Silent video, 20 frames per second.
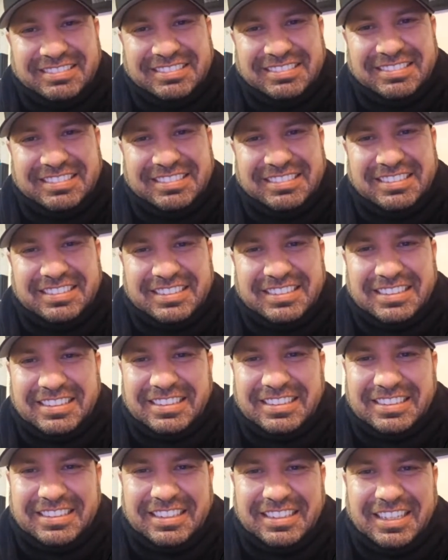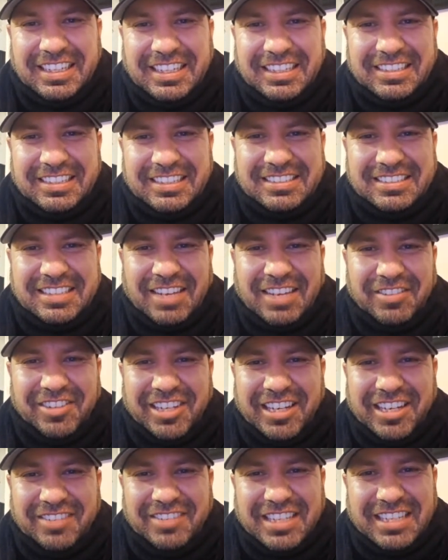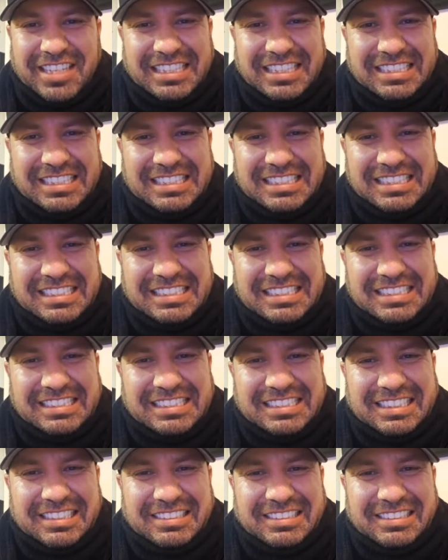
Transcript: Yeah, this time around I'm kind of like, I don't